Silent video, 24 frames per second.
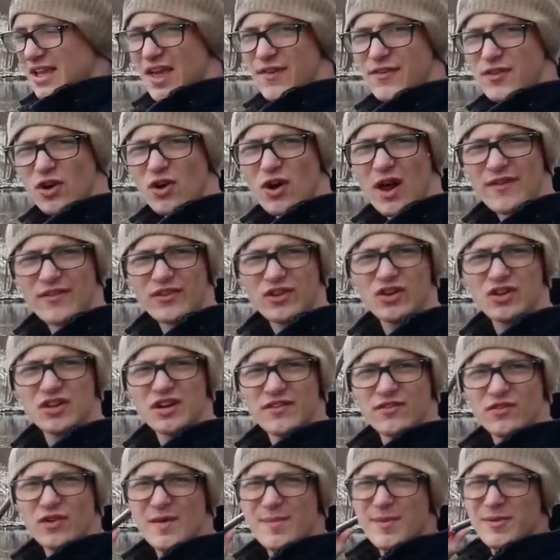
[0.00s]
If you don't have a good
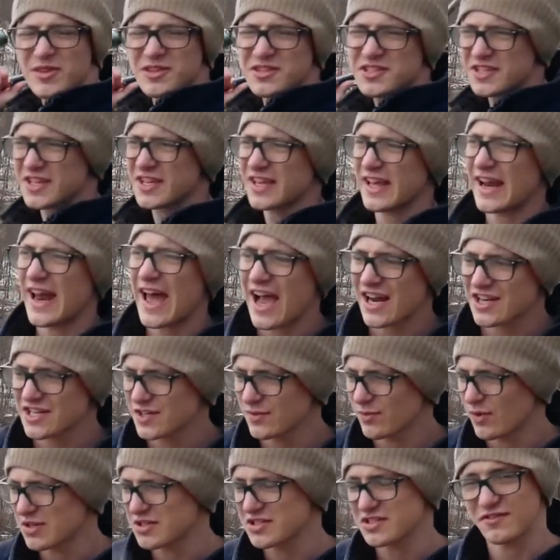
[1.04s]
enough grip on this thing, it actually
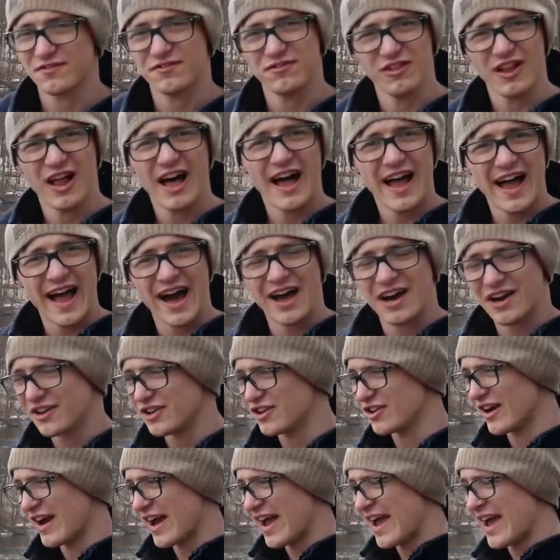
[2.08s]
wants to fly out of
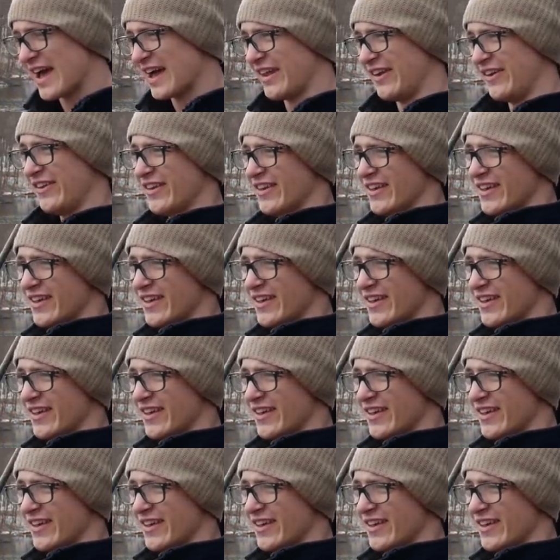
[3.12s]
your hand.